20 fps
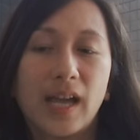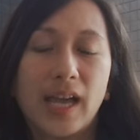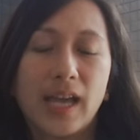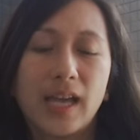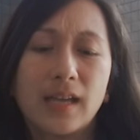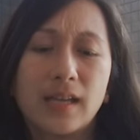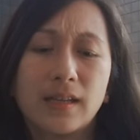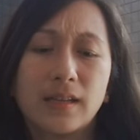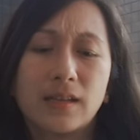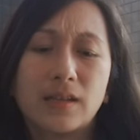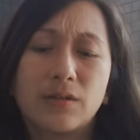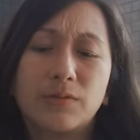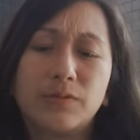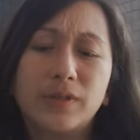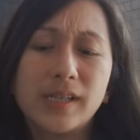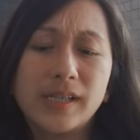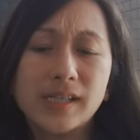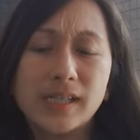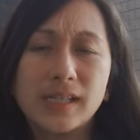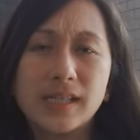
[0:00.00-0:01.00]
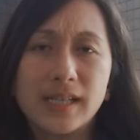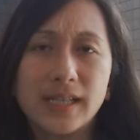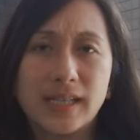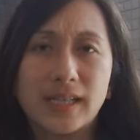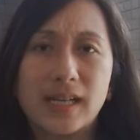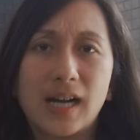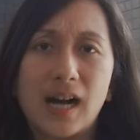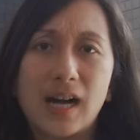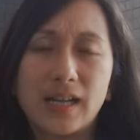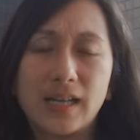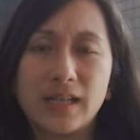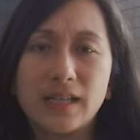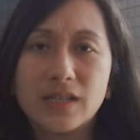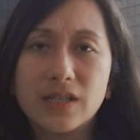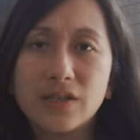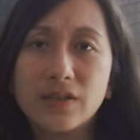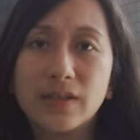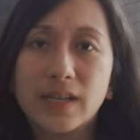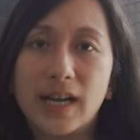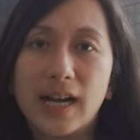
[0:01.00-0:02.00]
And the reason I got
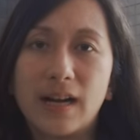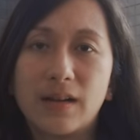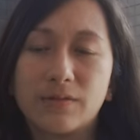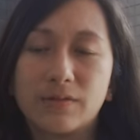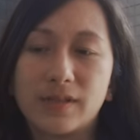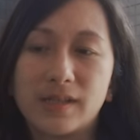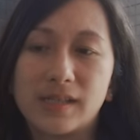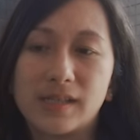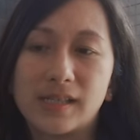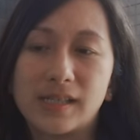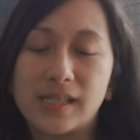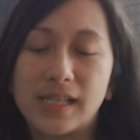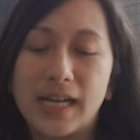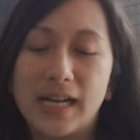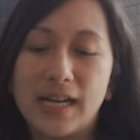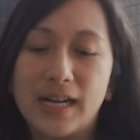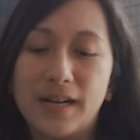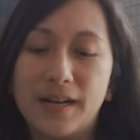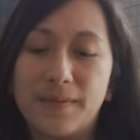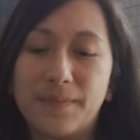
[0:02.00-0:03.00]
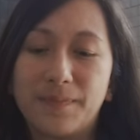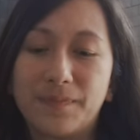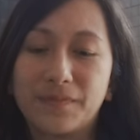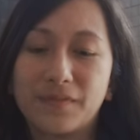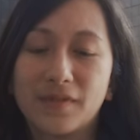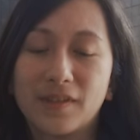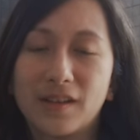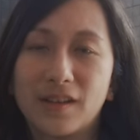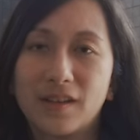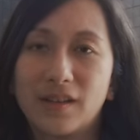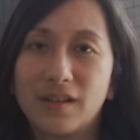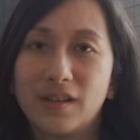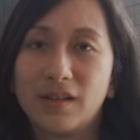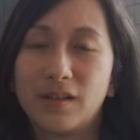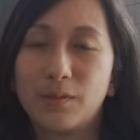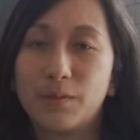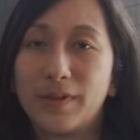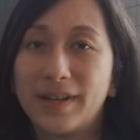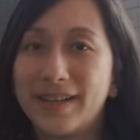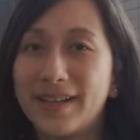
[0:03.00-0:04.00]
into that was
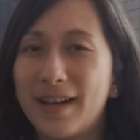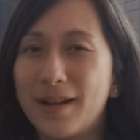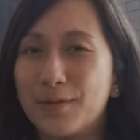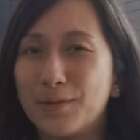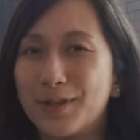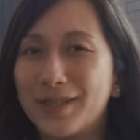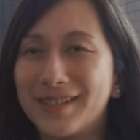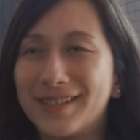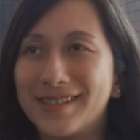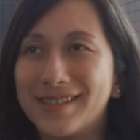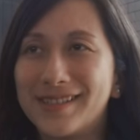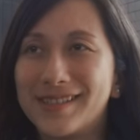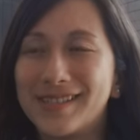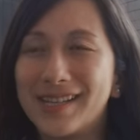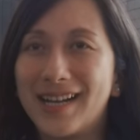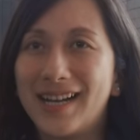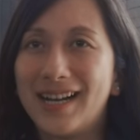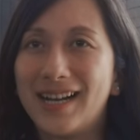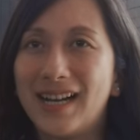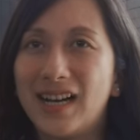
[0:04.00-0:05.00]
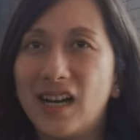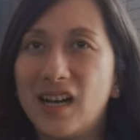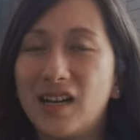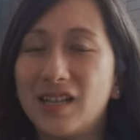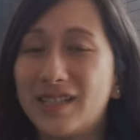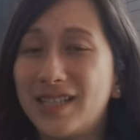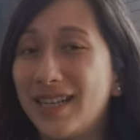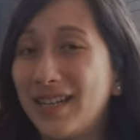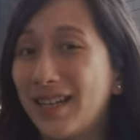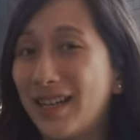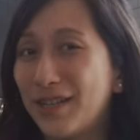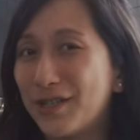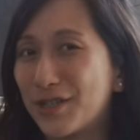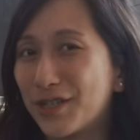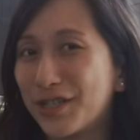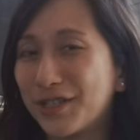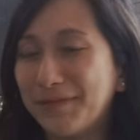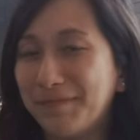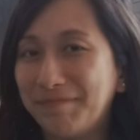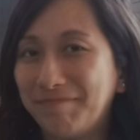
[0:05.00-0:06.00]
when I was a
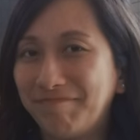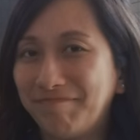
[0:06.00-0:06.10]
teenager,